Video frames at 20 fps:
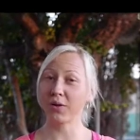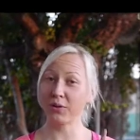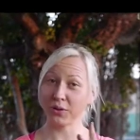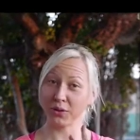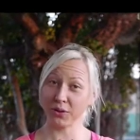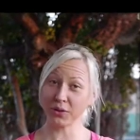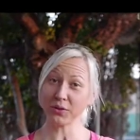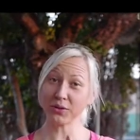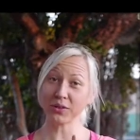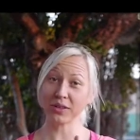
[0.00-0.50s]
how
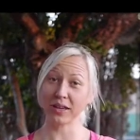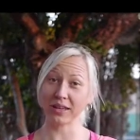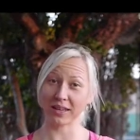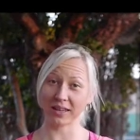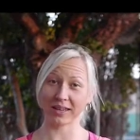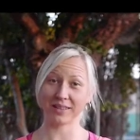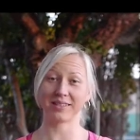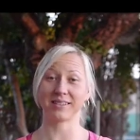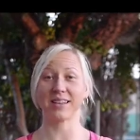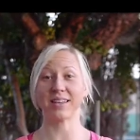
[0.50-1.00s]
you can
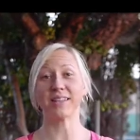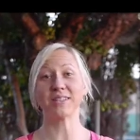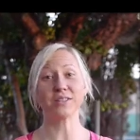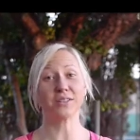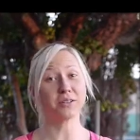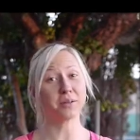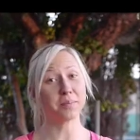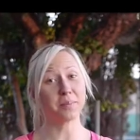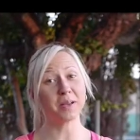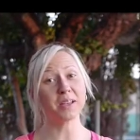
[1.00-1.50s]
get
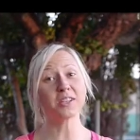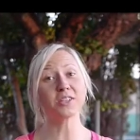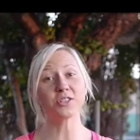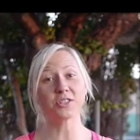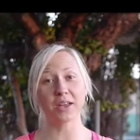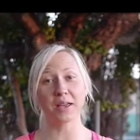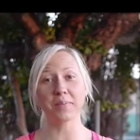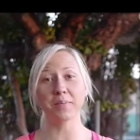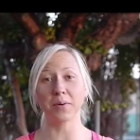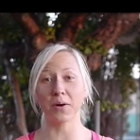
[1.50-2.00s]
into the best
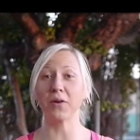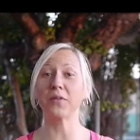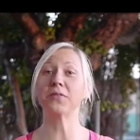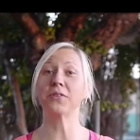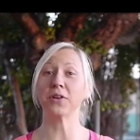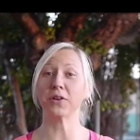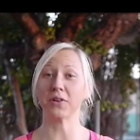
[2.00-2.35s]
shape of